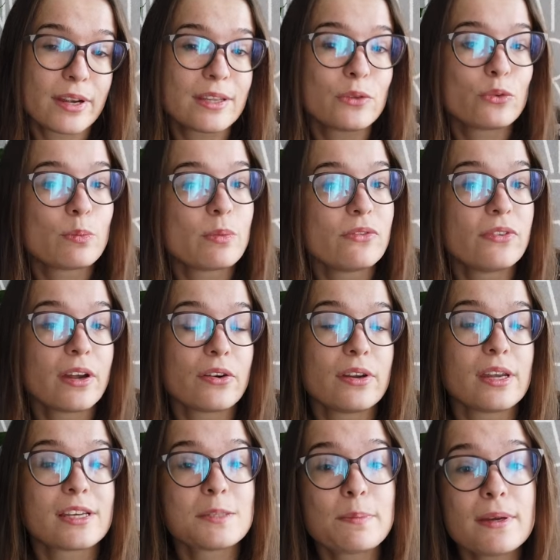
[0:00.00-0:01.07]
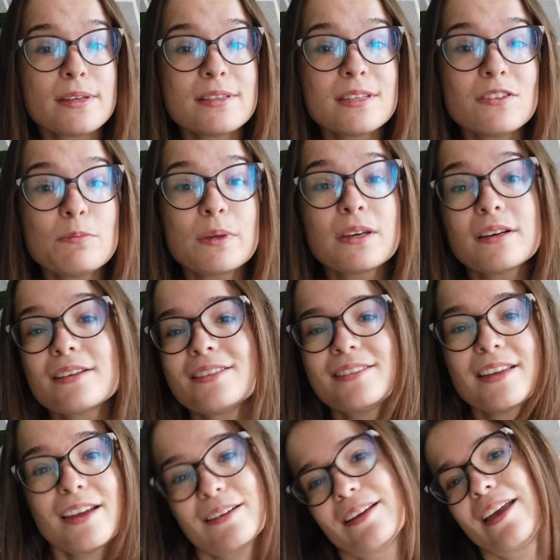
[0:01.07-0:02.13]
the rent will be very expensive because
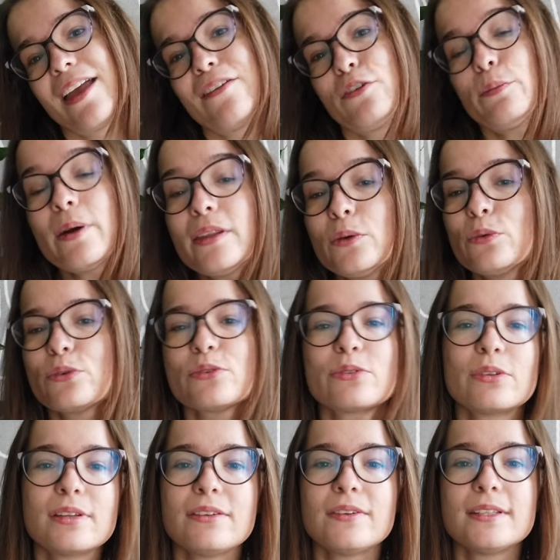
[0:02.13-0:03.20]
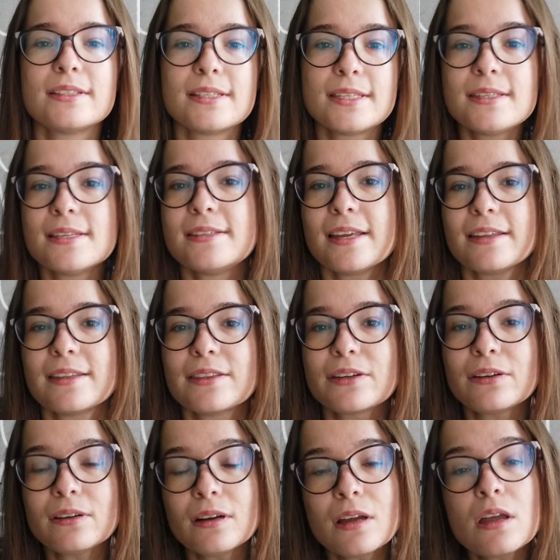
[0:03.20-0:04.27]
everybody wants to live in the city
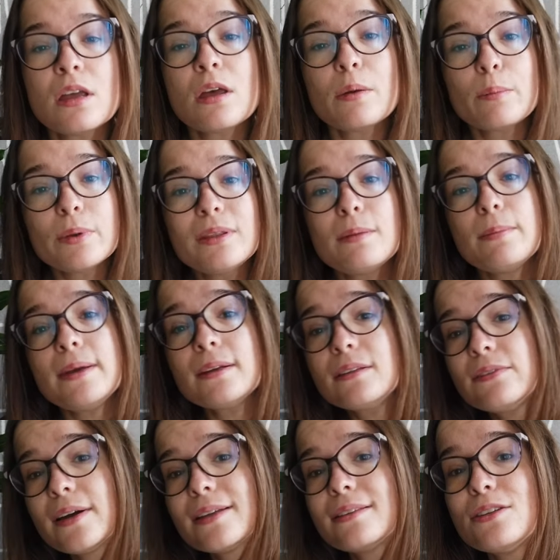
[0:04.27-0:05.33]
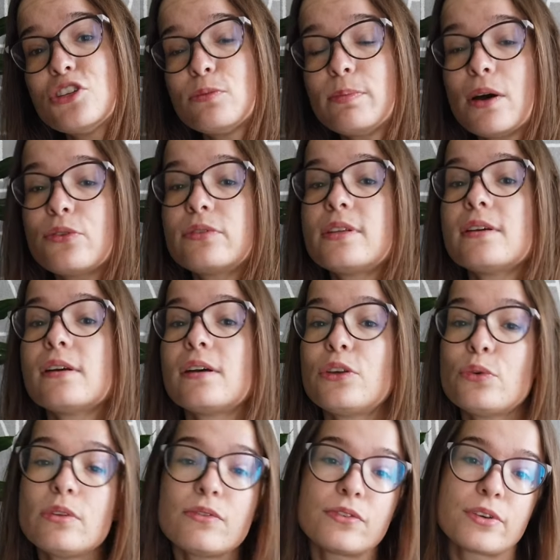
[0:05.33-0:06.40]
center. But the main advantage about the
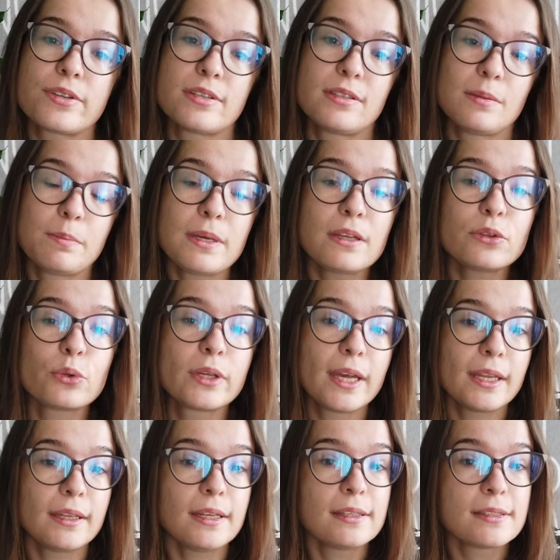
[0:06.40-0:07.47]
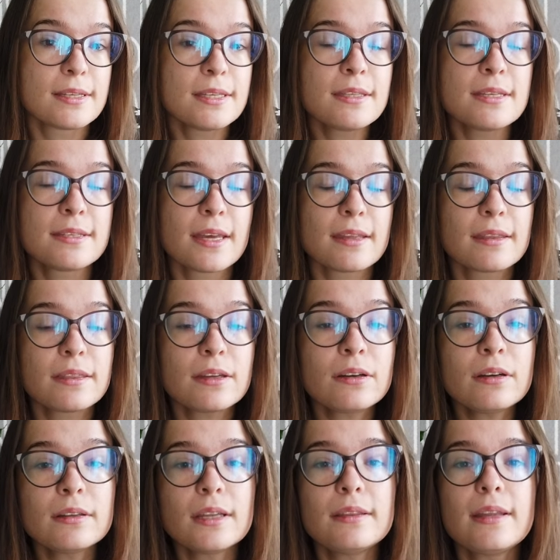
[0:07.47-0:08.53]
university being located in the city
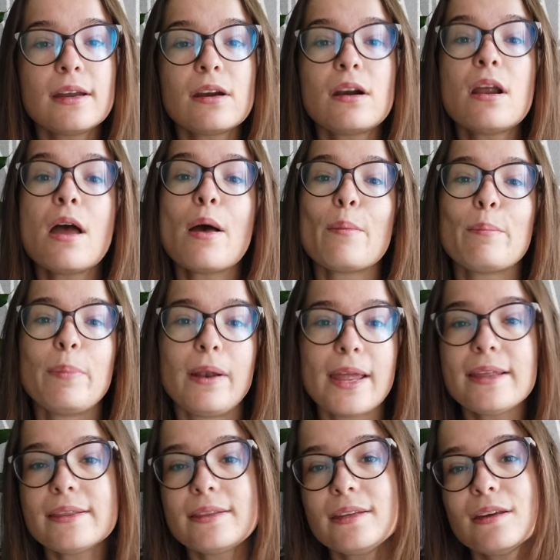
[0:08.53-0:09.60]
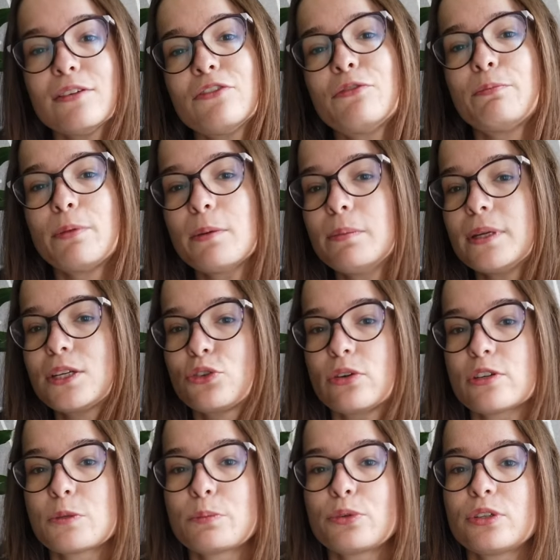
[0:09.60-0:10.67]
center that there are plenty of public
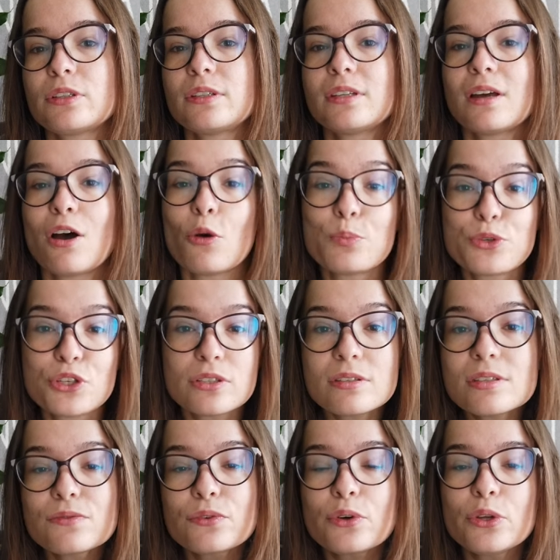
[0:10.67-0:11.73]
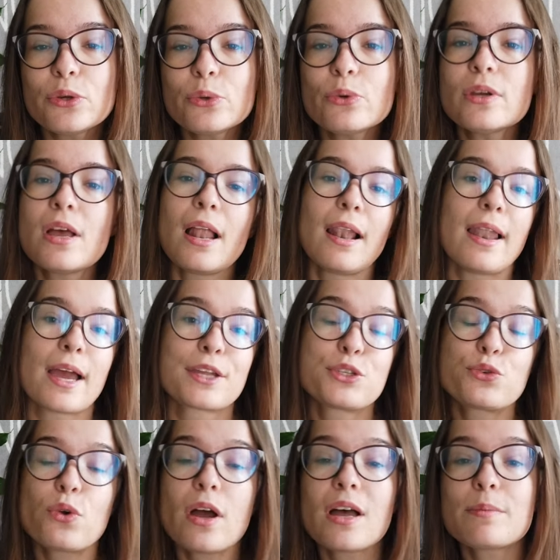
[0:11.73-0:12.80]
transport options for you,
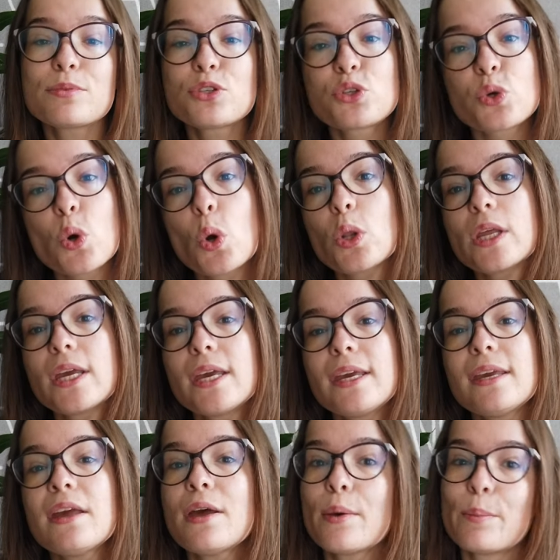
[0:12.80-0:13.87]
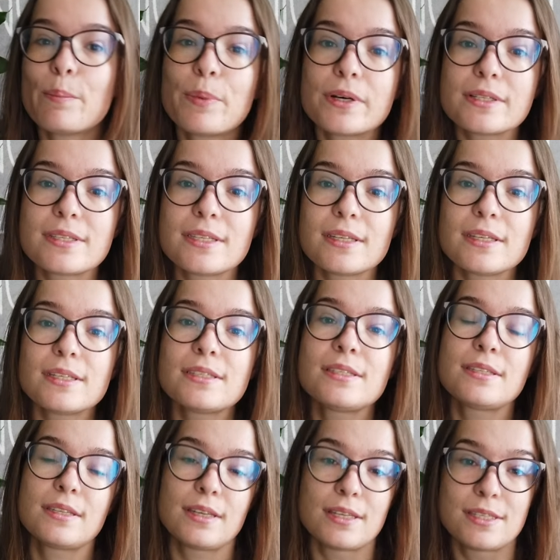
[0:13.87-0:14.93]
like trams, trolley,
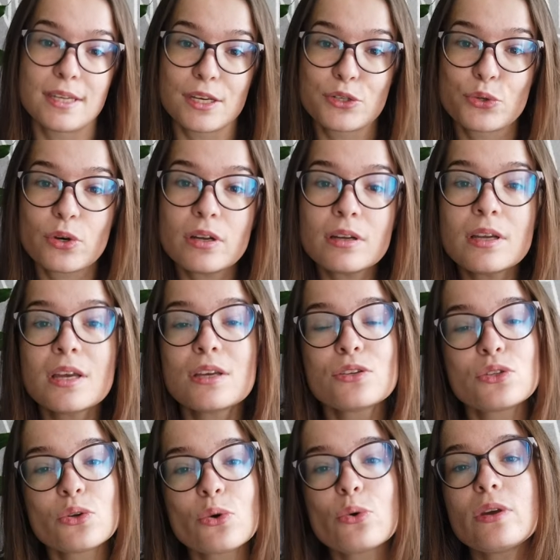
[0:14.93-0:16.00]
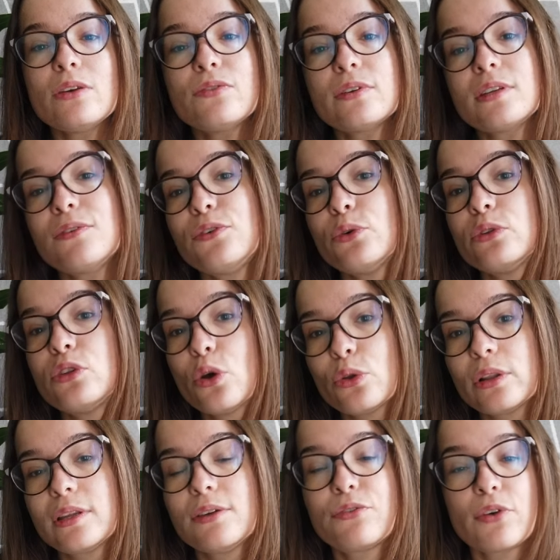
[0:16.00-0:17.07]
buses, etc. So even if you
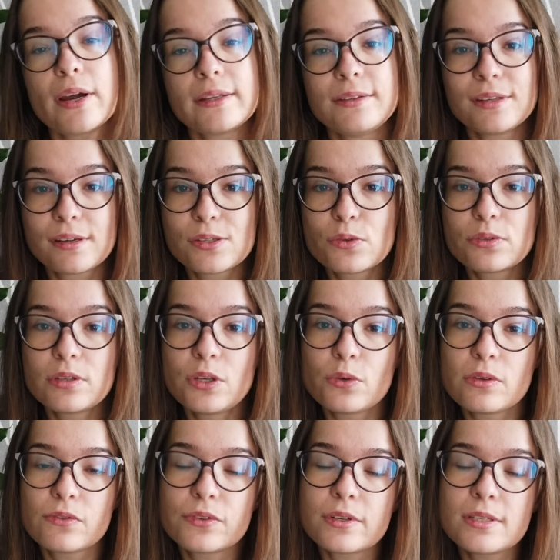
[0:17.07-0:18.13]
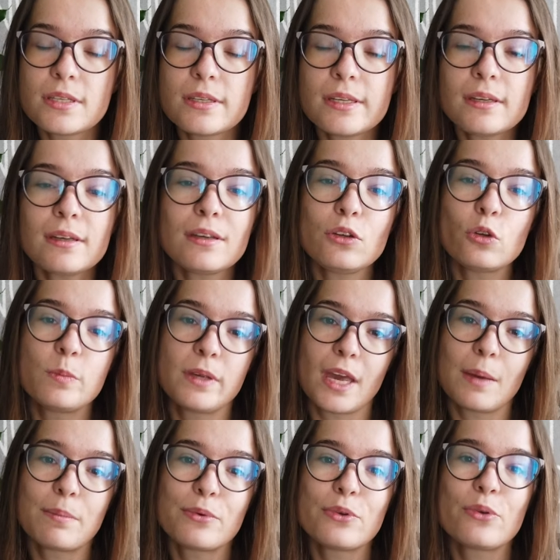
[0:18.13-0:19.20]
don't live right next to the university, you'll
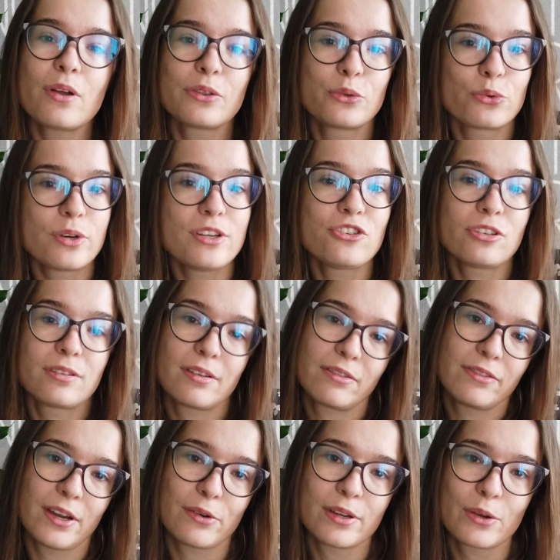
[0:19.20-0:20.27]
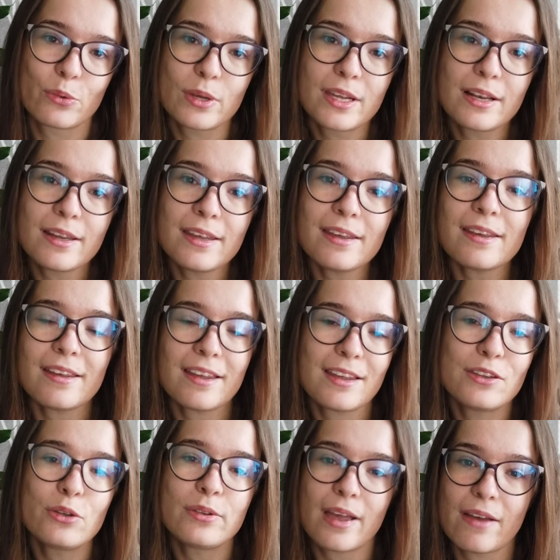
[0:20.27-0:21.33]
be able to reach it very quickly
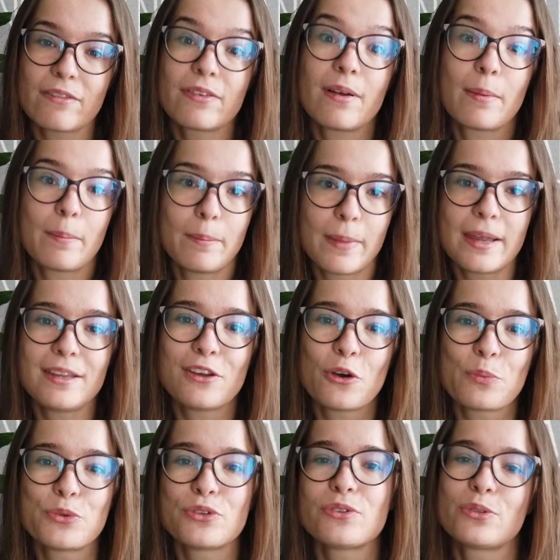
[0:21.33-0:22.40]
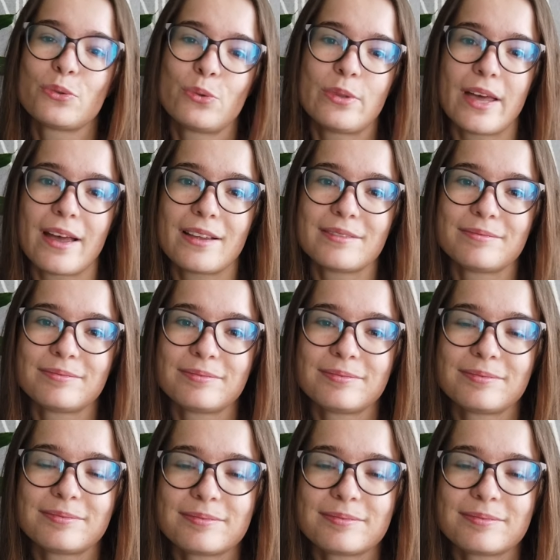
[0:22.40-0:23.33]
and you'll have many options to do that.